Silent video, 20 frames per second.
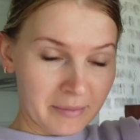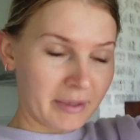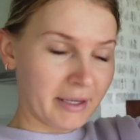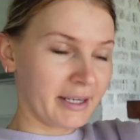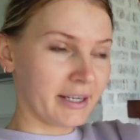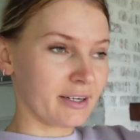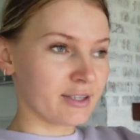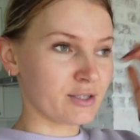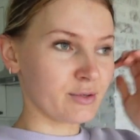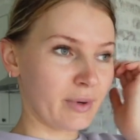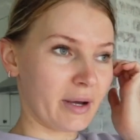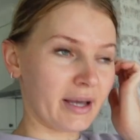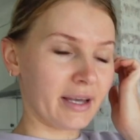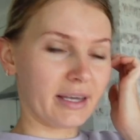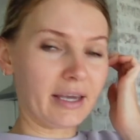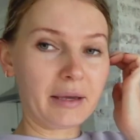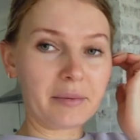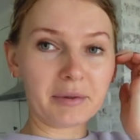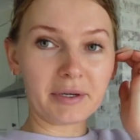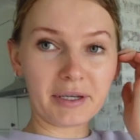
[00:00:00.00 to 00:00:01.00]
my hair, it's wet. I
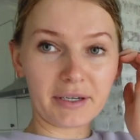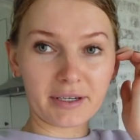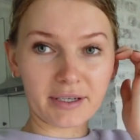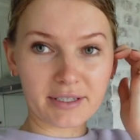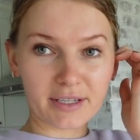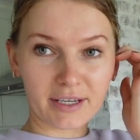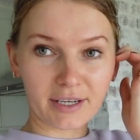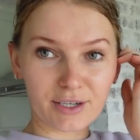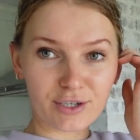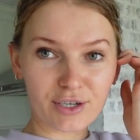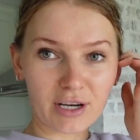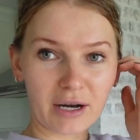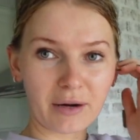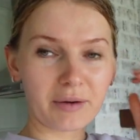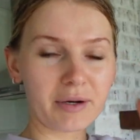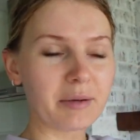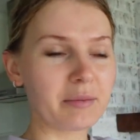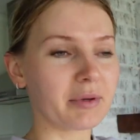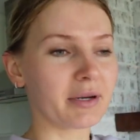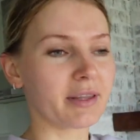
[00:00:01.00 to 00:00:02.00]
came in here to take a
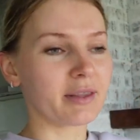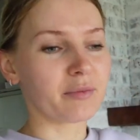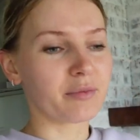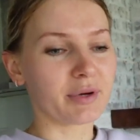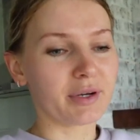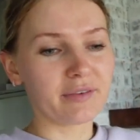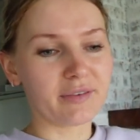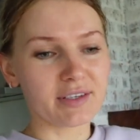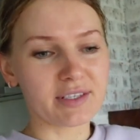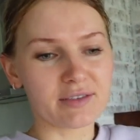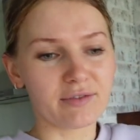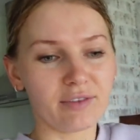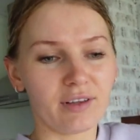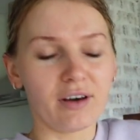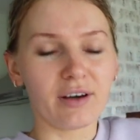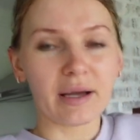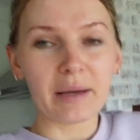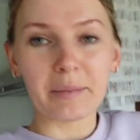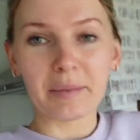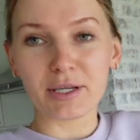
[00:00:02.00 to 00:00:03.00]
shower, but in the previous
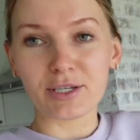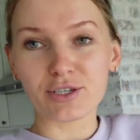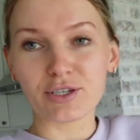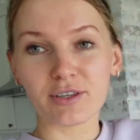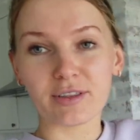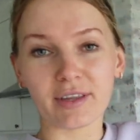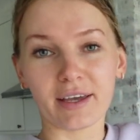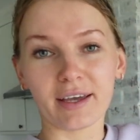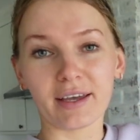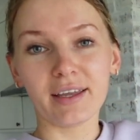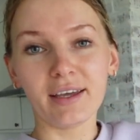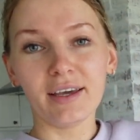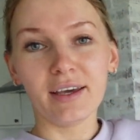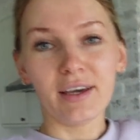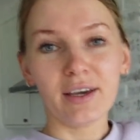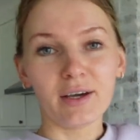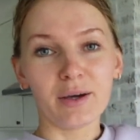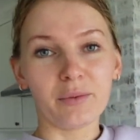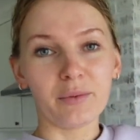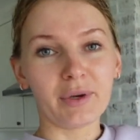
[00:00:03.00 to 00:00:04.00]
vlog I mentioned that
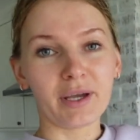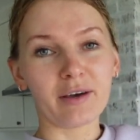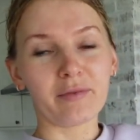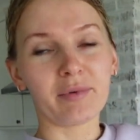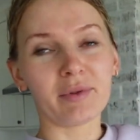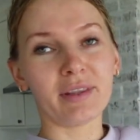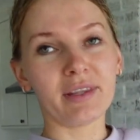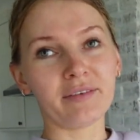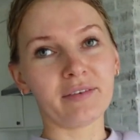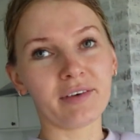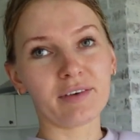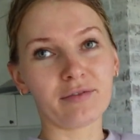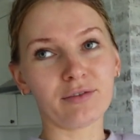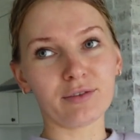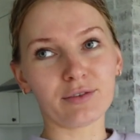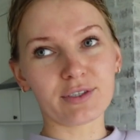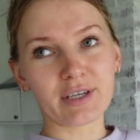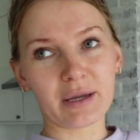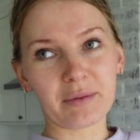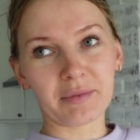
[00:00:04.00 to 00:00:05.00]
we have been living
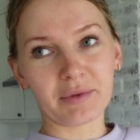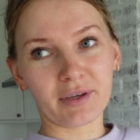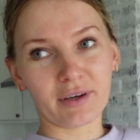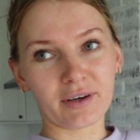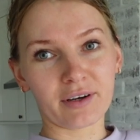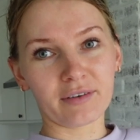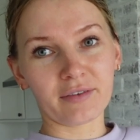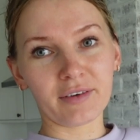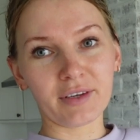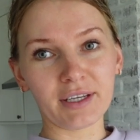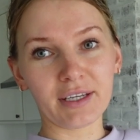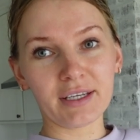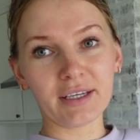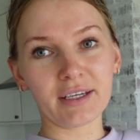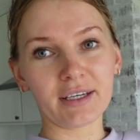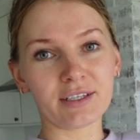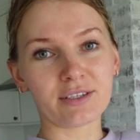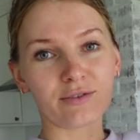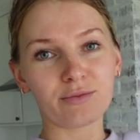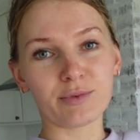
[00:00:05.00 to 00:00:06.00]
full-time in the RV
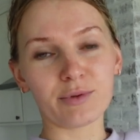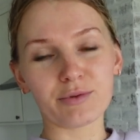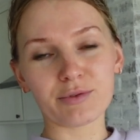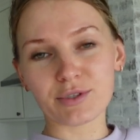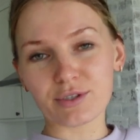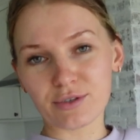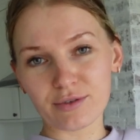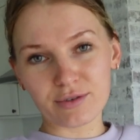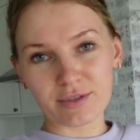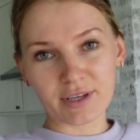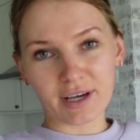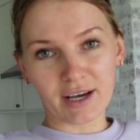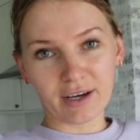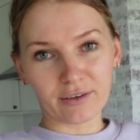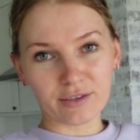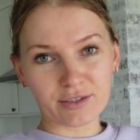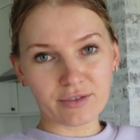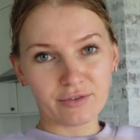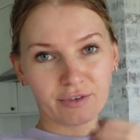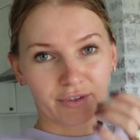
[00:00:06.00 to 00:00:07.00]
and we just use the
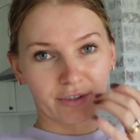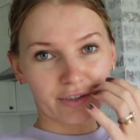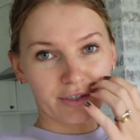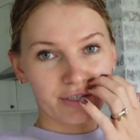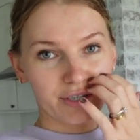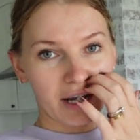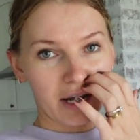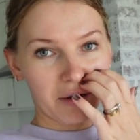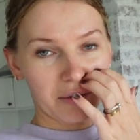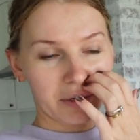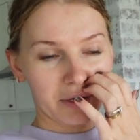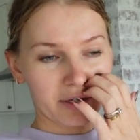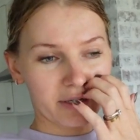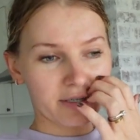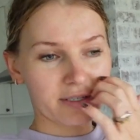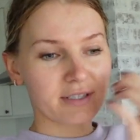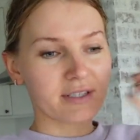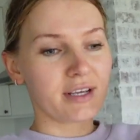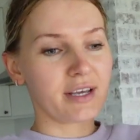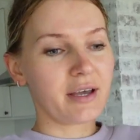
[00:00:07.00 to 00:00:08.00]
house for
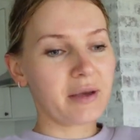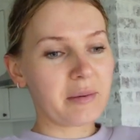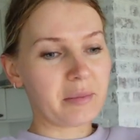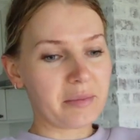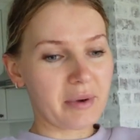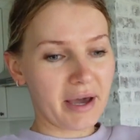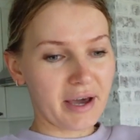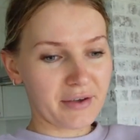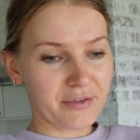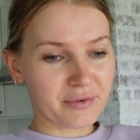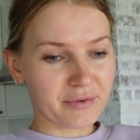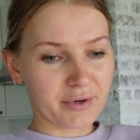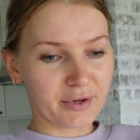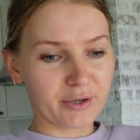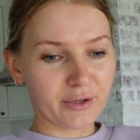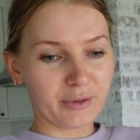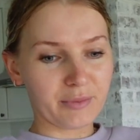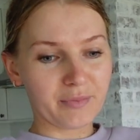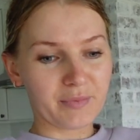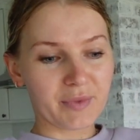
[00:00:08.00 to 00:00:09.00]
showers,
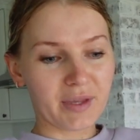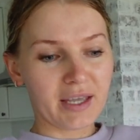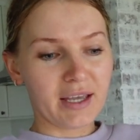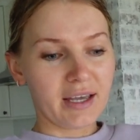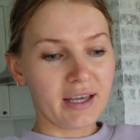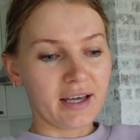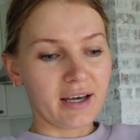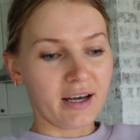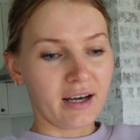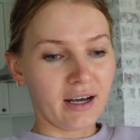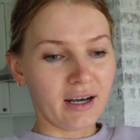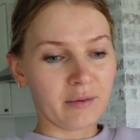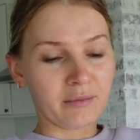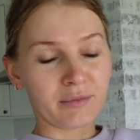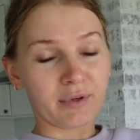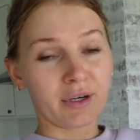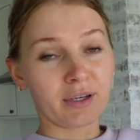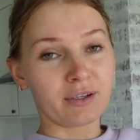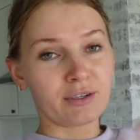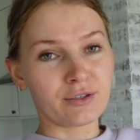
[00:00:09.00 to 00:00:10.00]
bathroom.
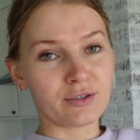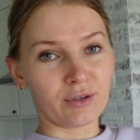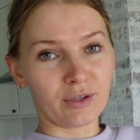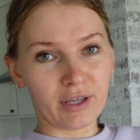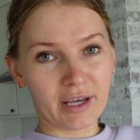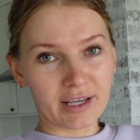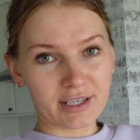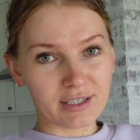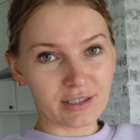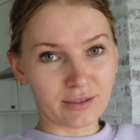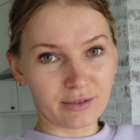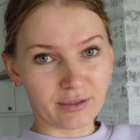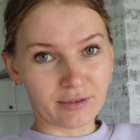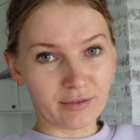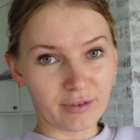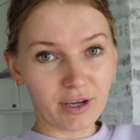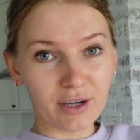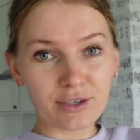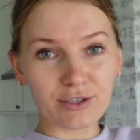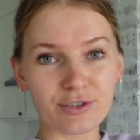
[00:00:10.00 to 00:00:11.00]
I'm gonna do a last load
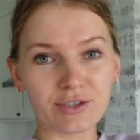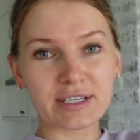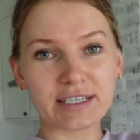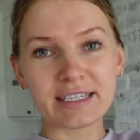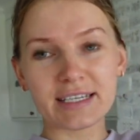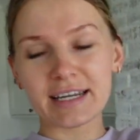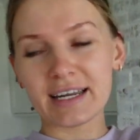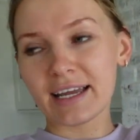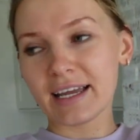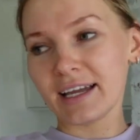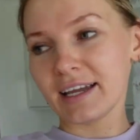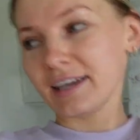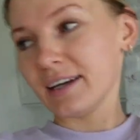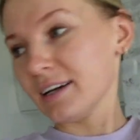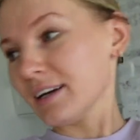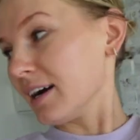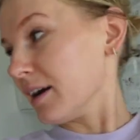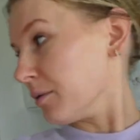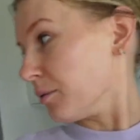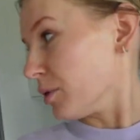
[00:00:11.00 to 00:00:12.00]
of laundry today.
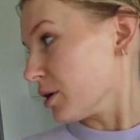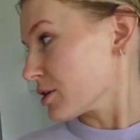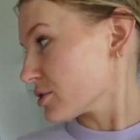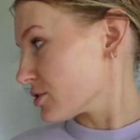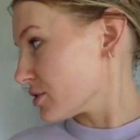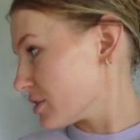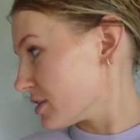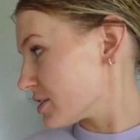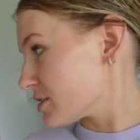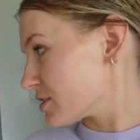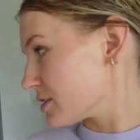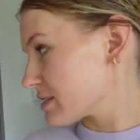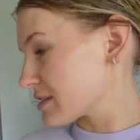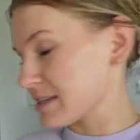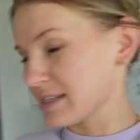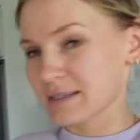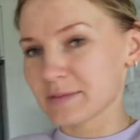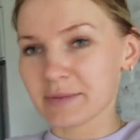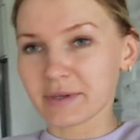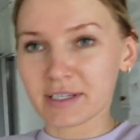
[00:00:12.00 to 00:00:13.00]
I washed the dishes
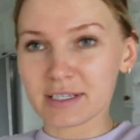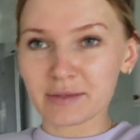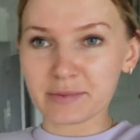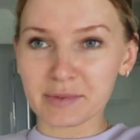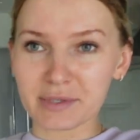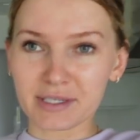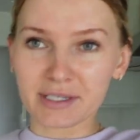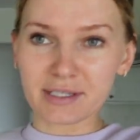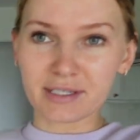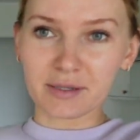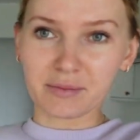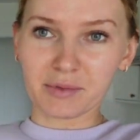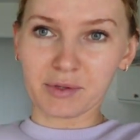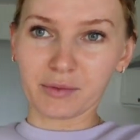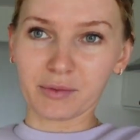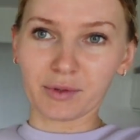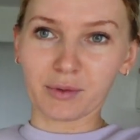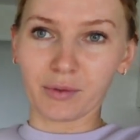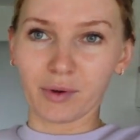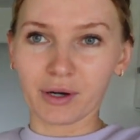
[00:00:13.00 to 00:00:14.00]
because my husband did something
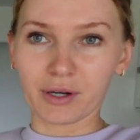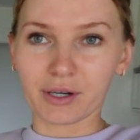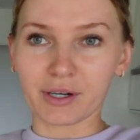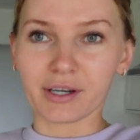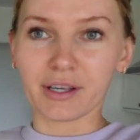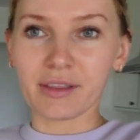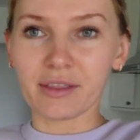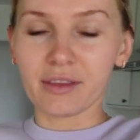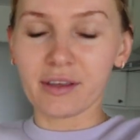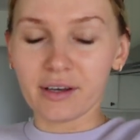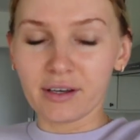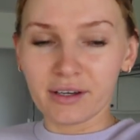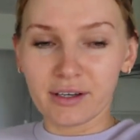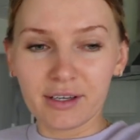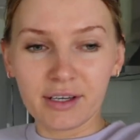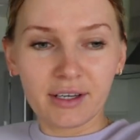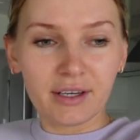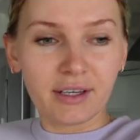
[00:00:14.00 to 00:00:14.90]
with the water in the